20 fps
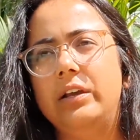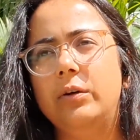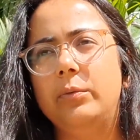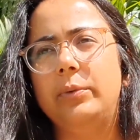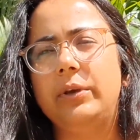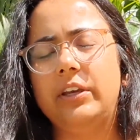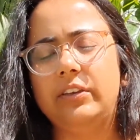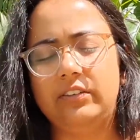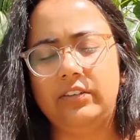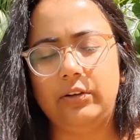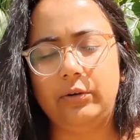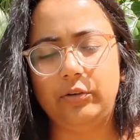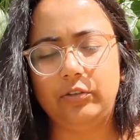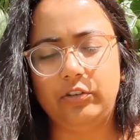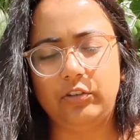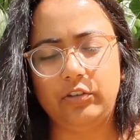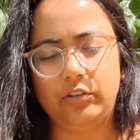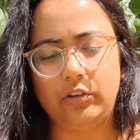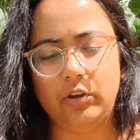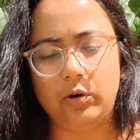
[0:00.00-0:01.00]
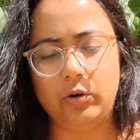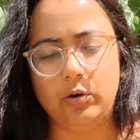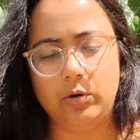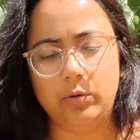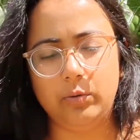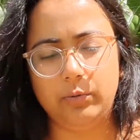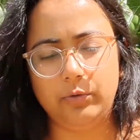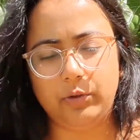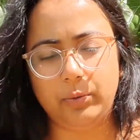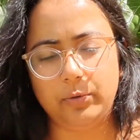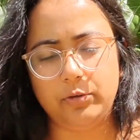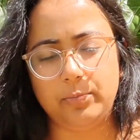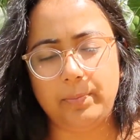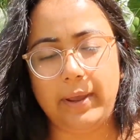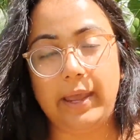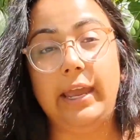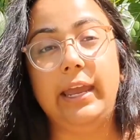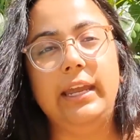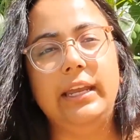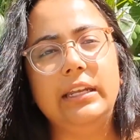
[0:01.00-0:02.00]
Because there was just so much
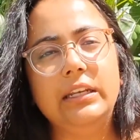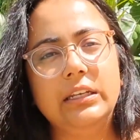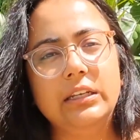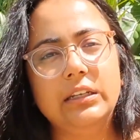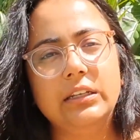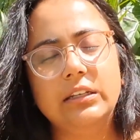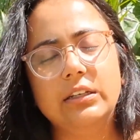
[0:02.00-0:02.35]
pain